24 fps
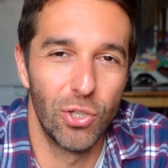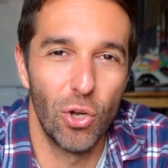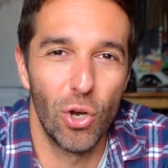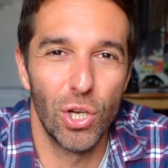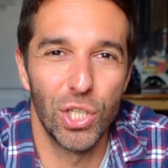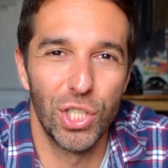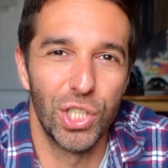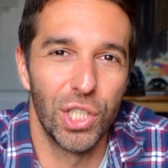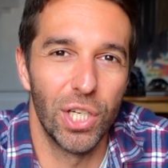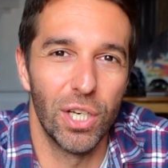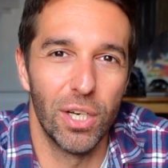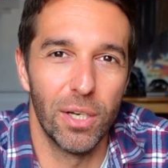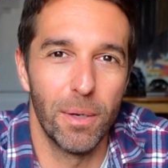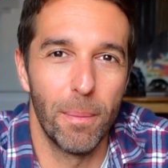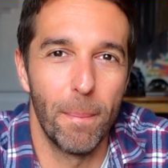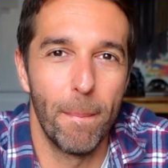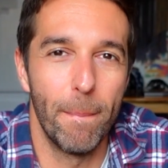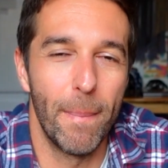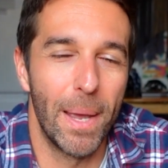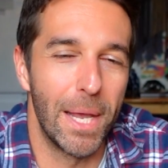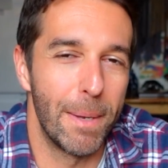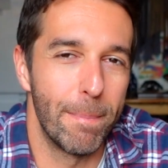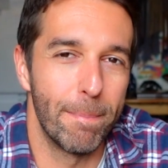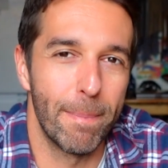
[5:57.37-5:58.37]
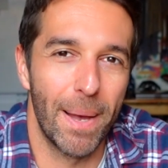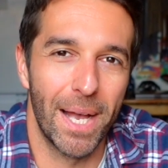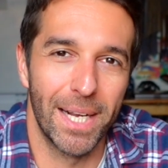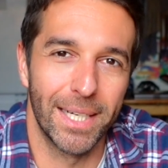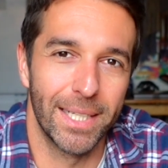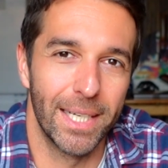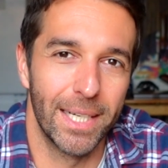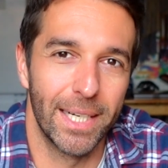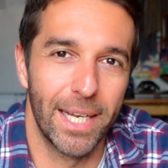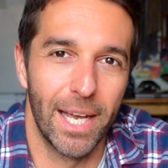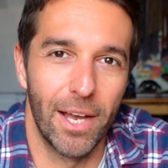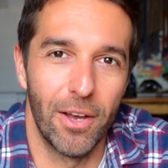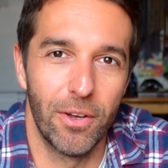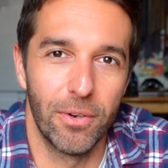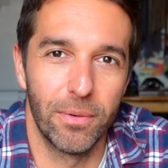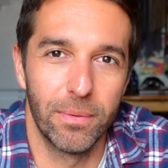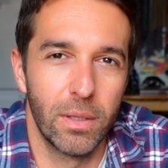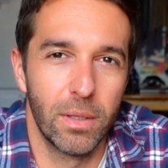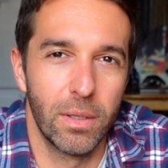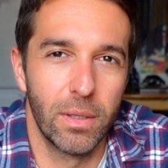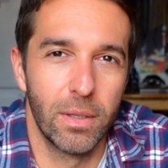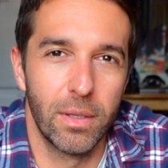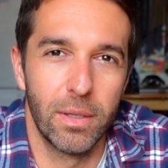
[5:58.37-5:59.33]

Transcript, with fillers: not as your main bank account.